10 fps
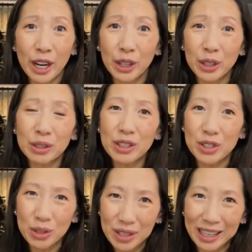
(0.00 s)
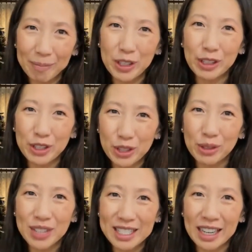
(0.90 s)
You could do that. You could
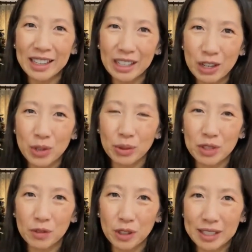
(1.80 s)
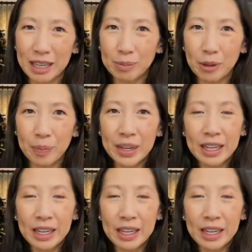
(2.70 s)
choose to dine indoors, for example,